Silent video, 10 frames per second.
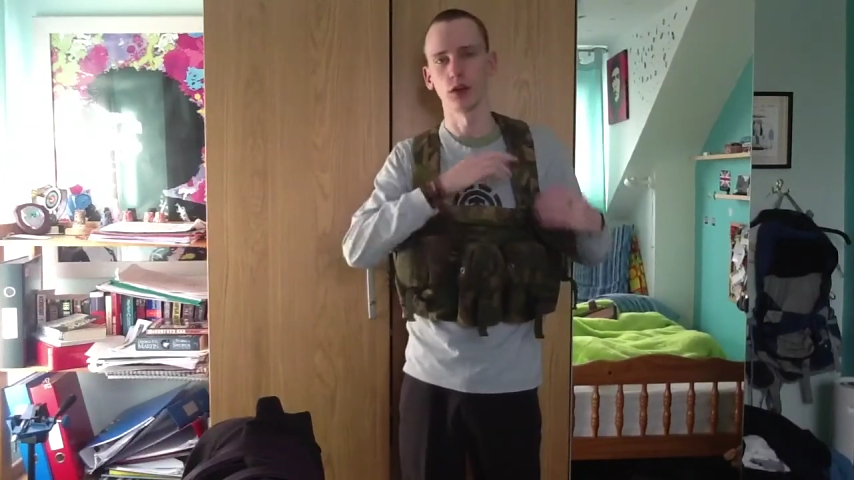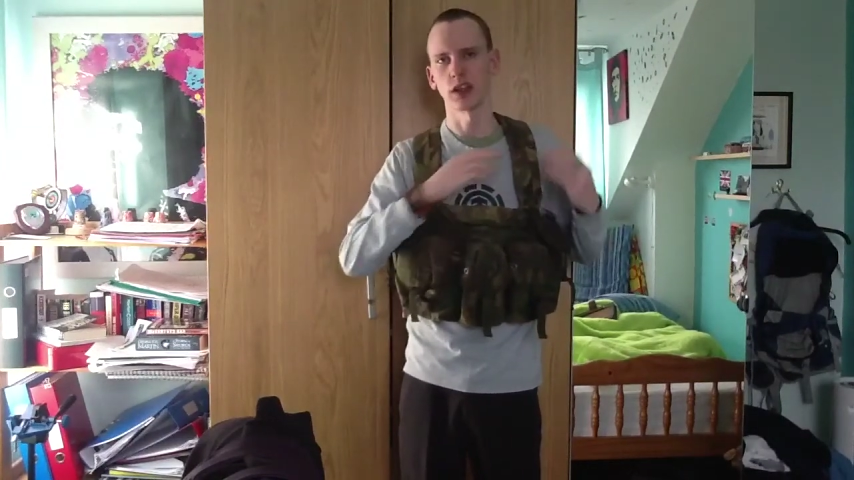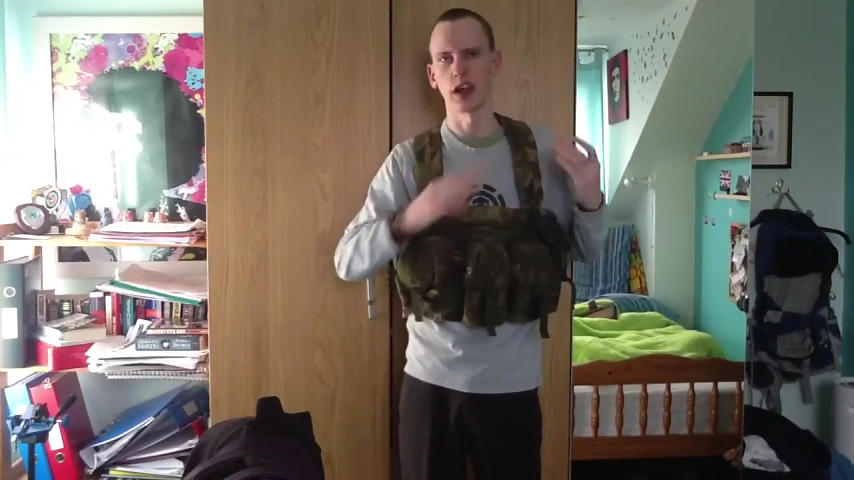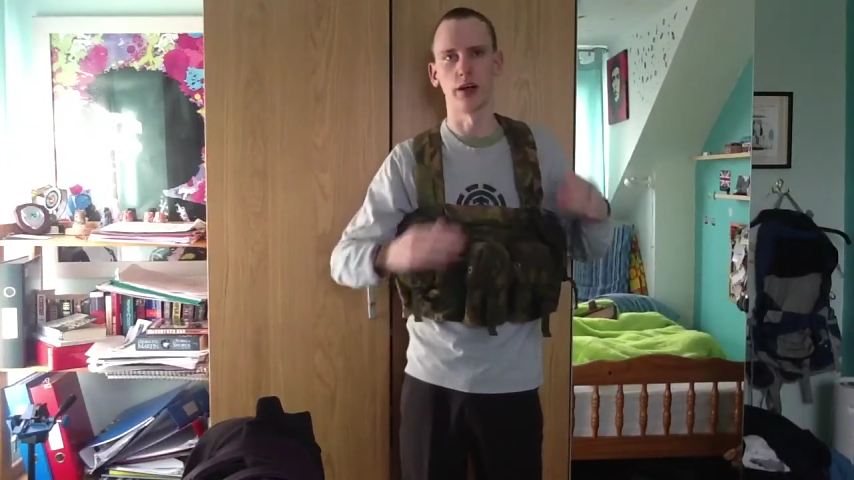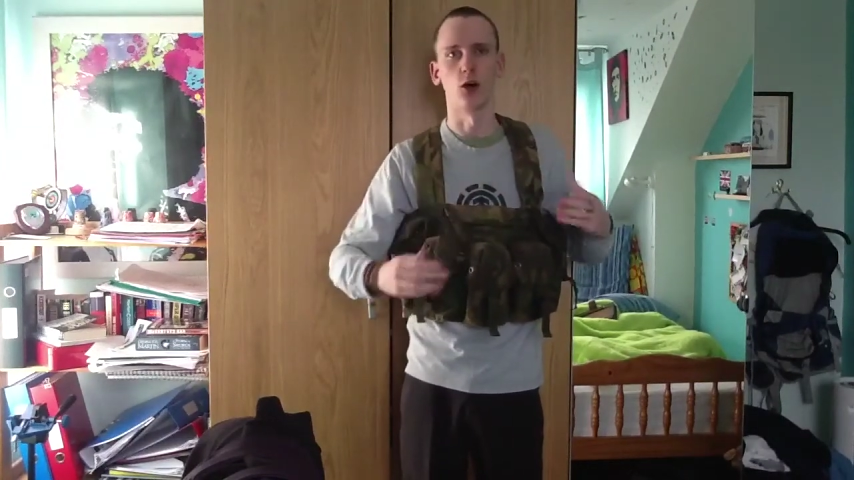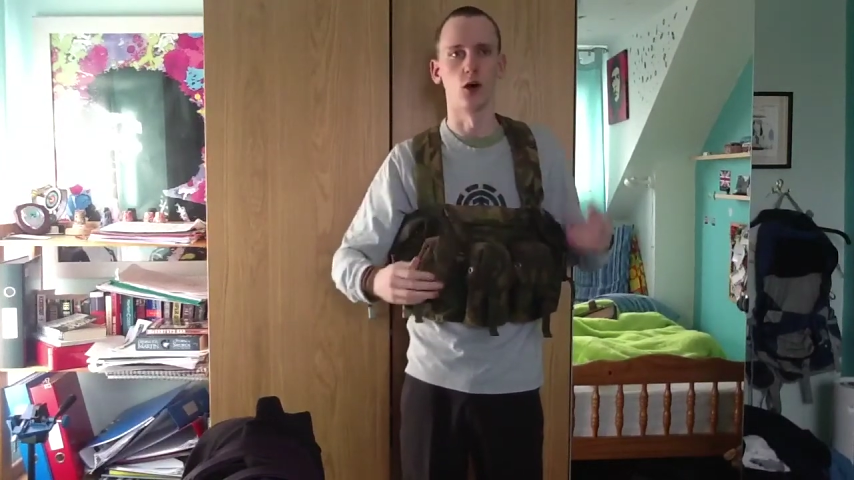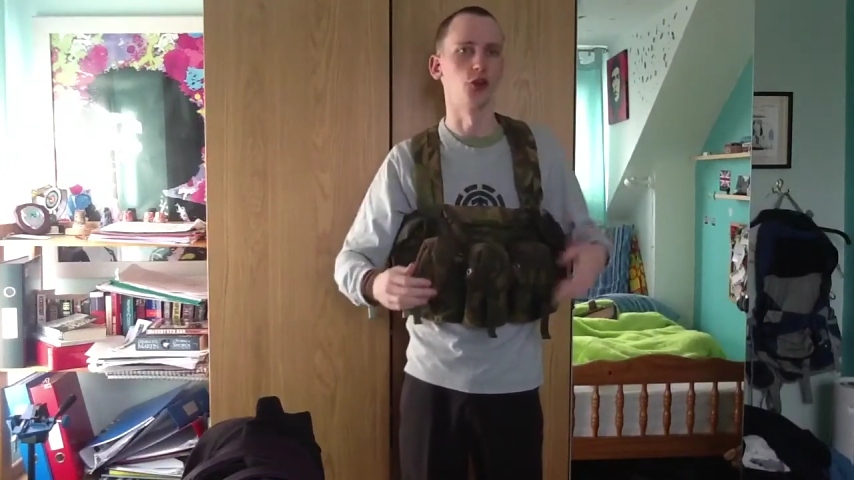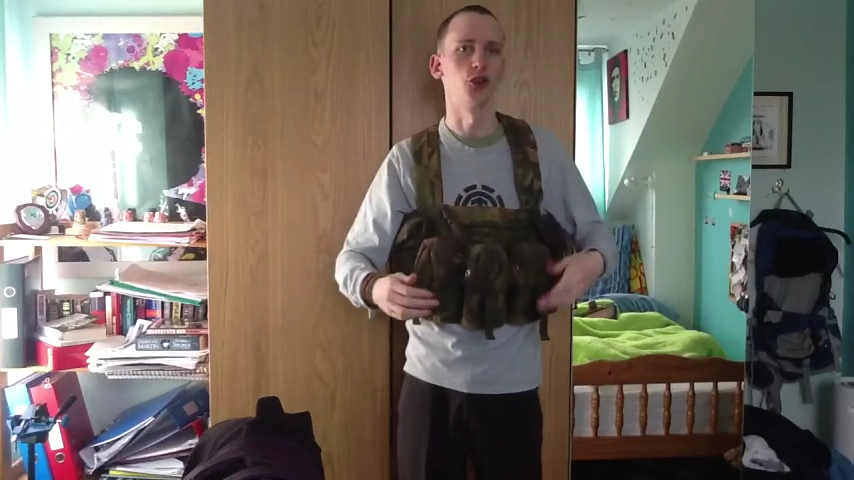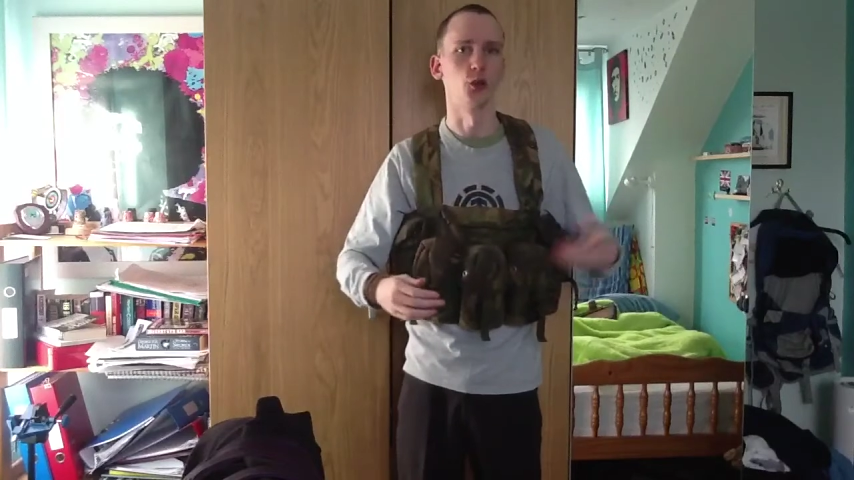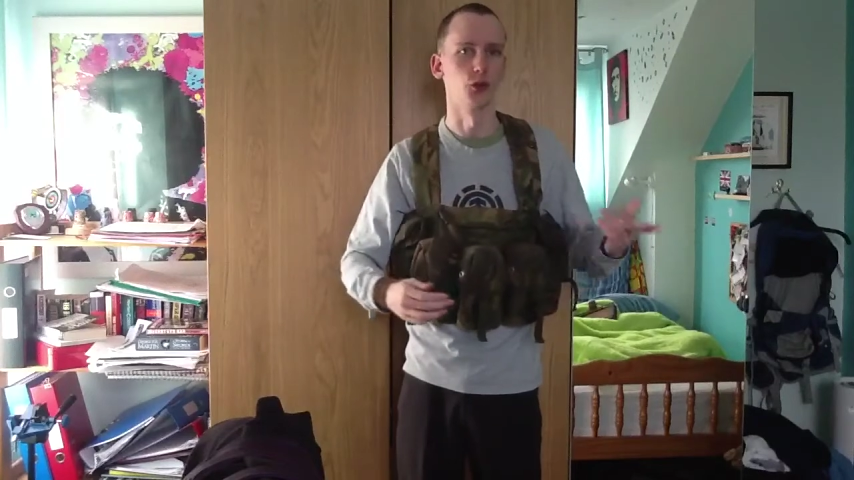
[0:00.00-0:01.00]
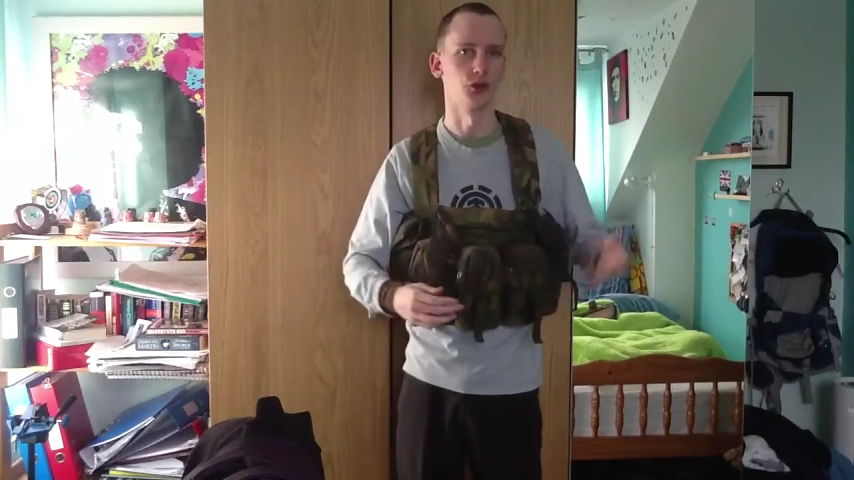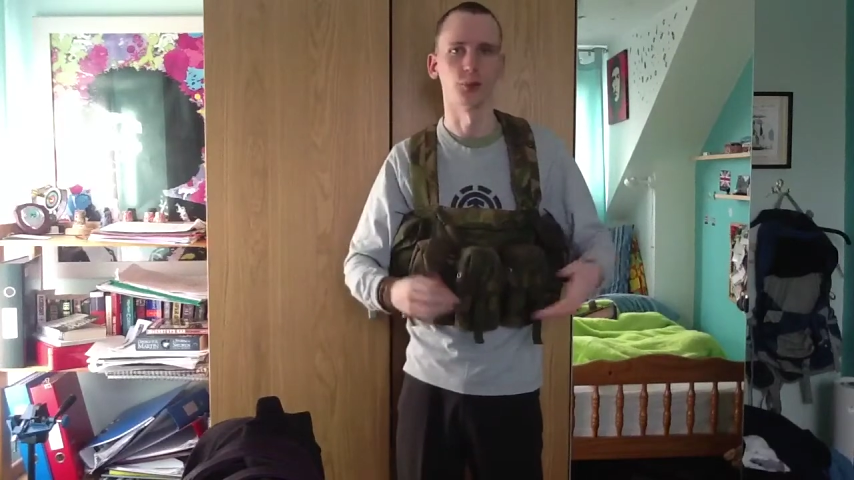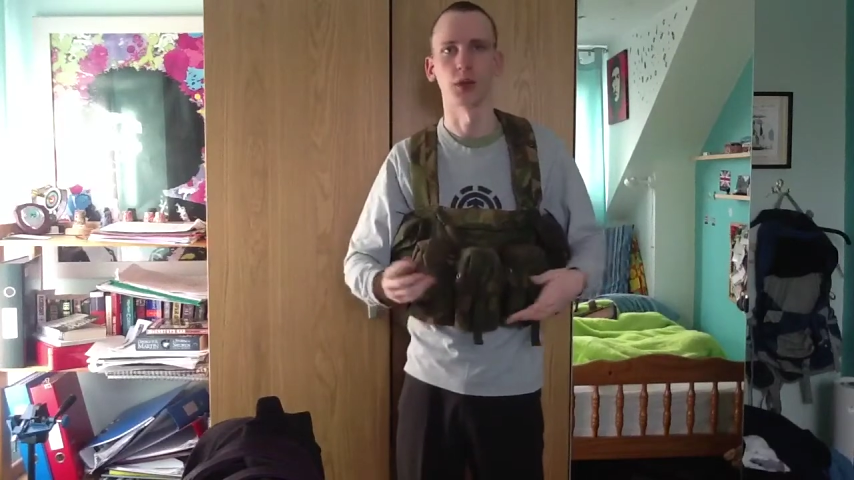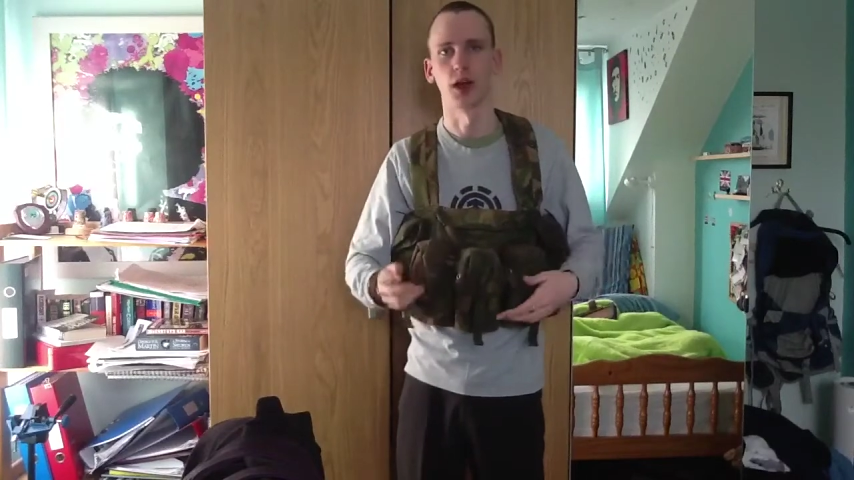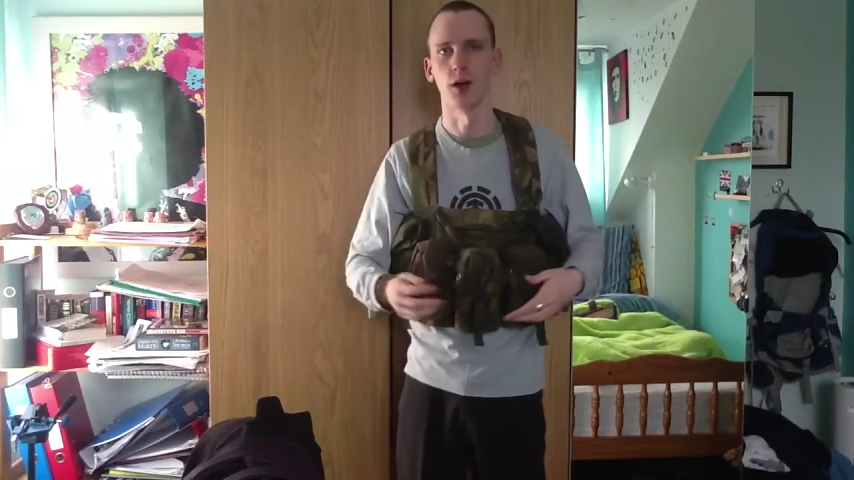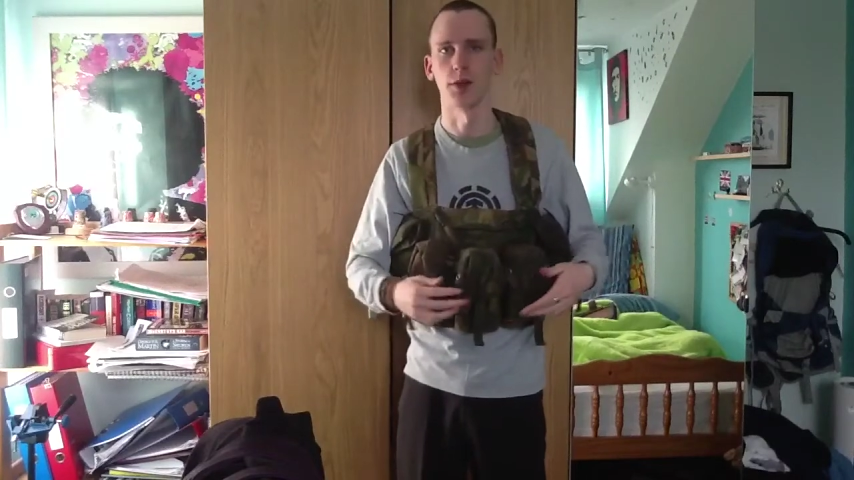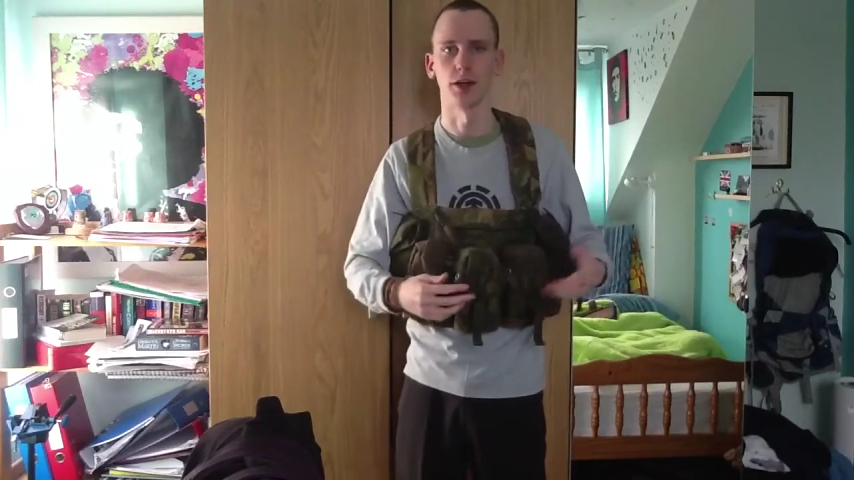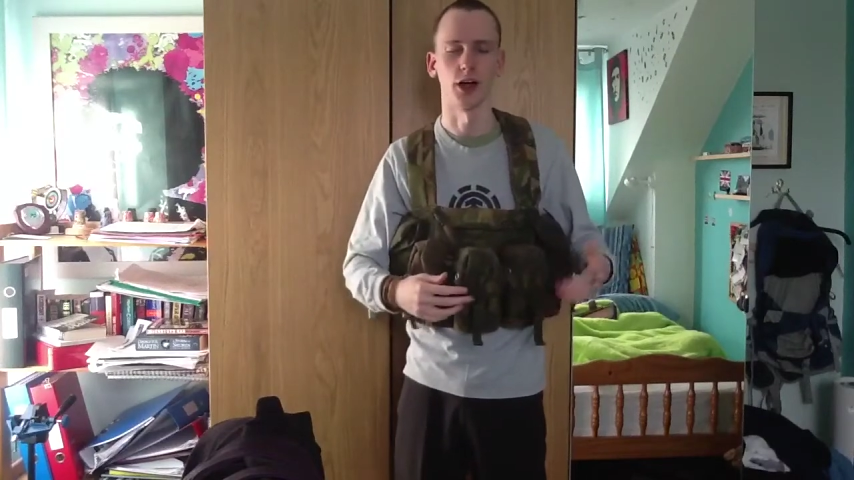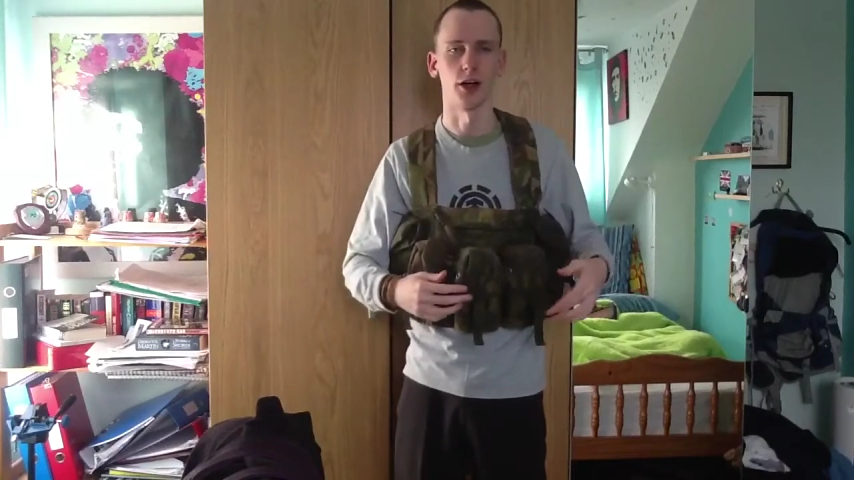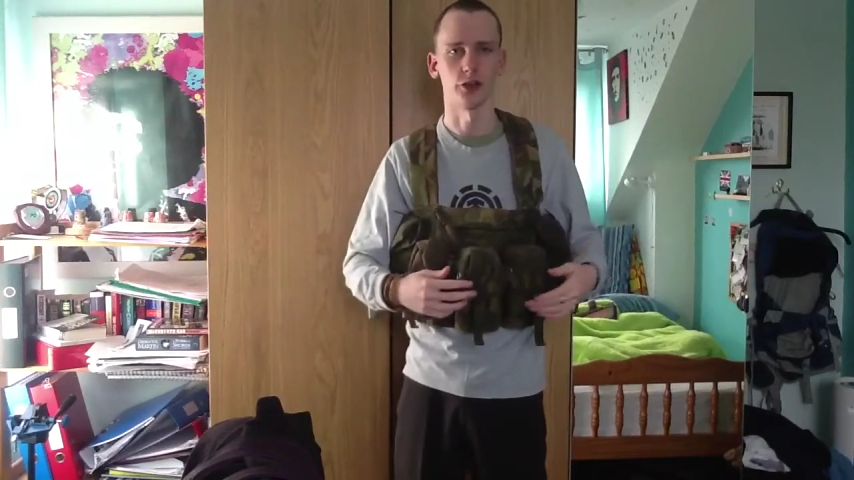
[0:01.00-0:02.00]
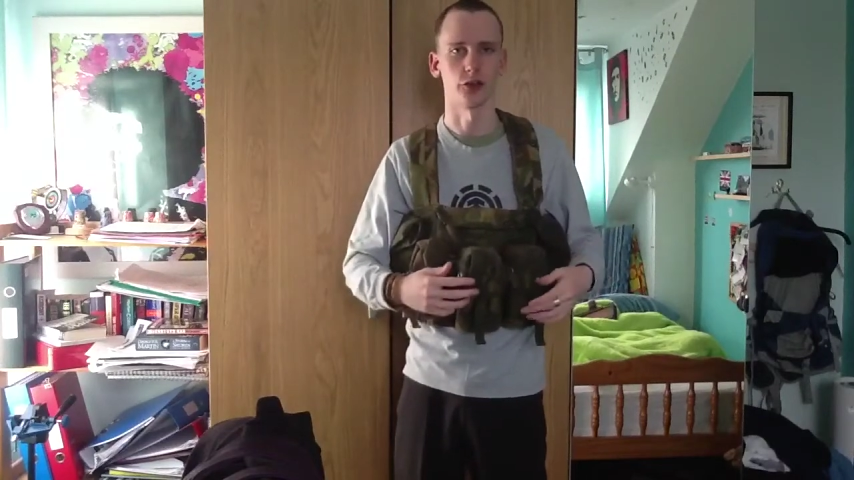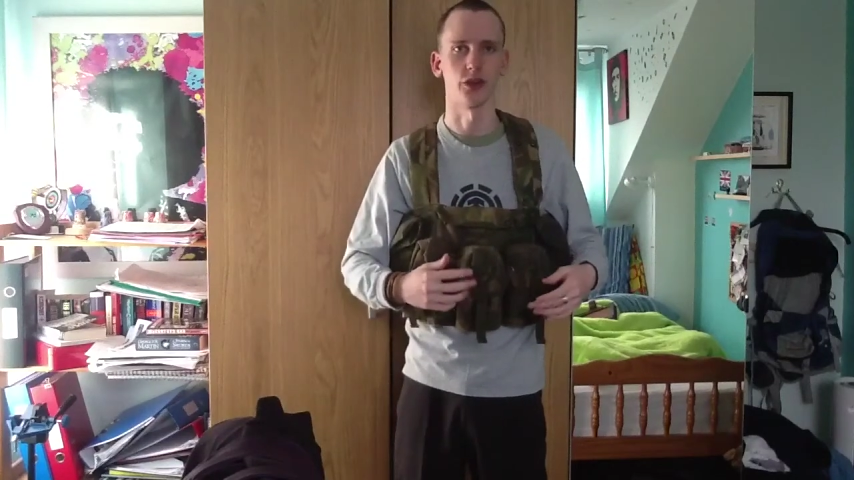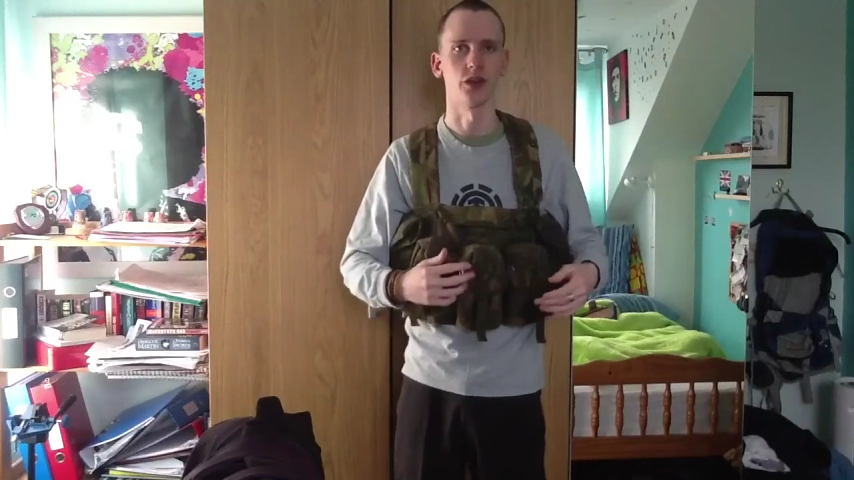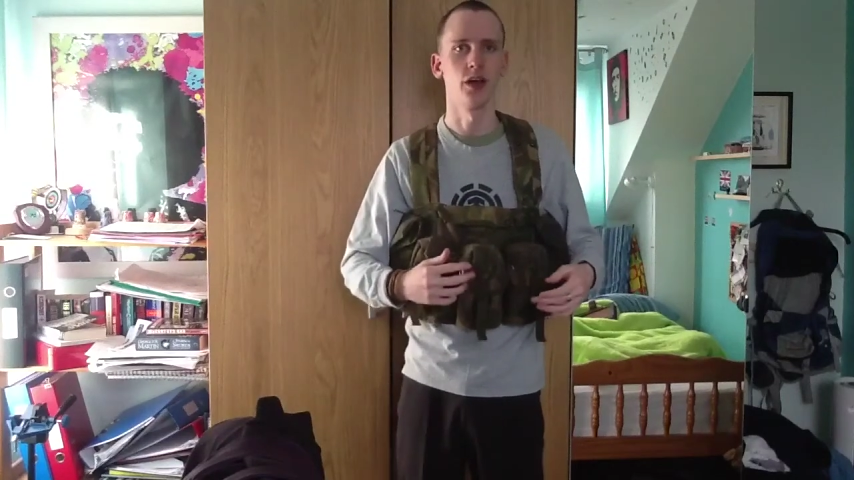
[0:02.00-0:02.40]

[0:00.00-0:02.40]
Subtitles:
kind of odd shoulders from climbing and archery.